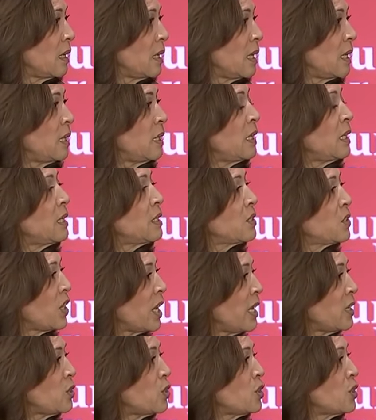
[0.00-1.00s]
in the
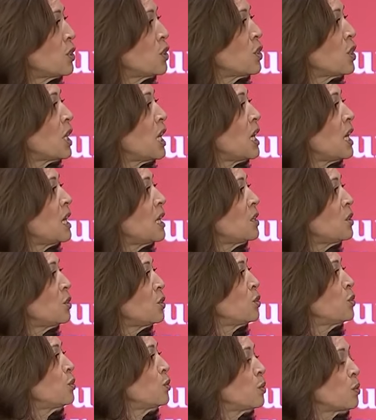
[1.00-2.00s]
intention to
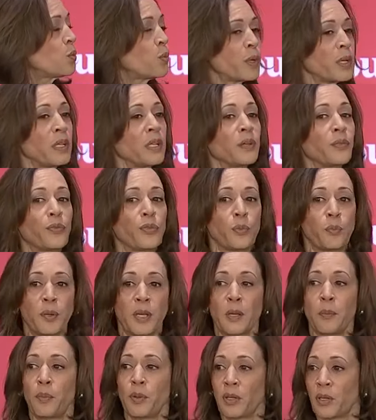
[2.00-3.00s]
undo the will of the
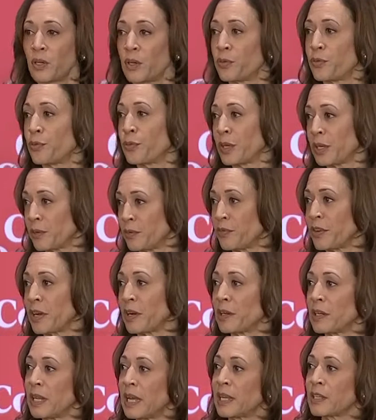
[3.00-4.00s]
people in a free and fair
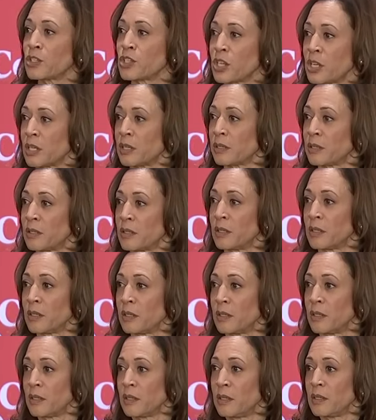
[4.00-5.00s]
election.
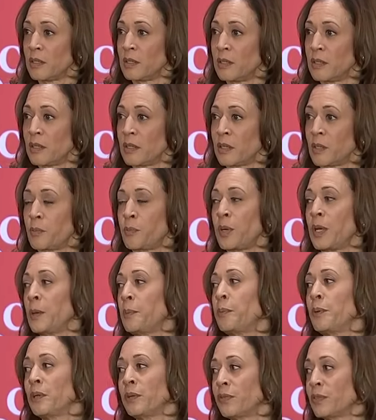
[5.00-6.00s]
The
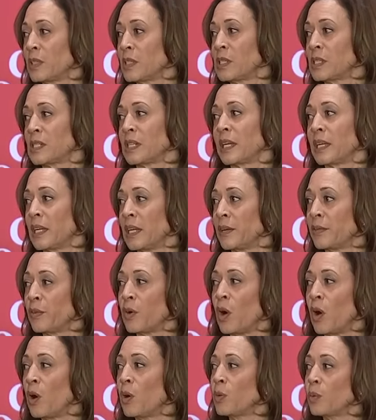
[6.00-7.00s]
people of this state have
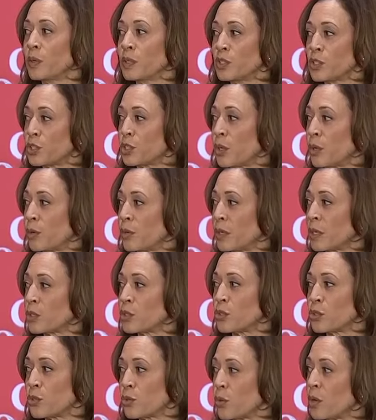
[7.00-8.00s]
always shown
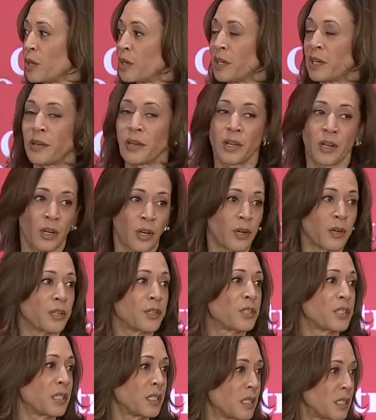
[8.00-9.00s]
extraordinary
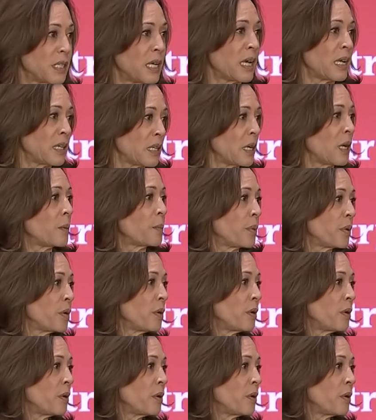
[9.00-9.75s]
courage to stand up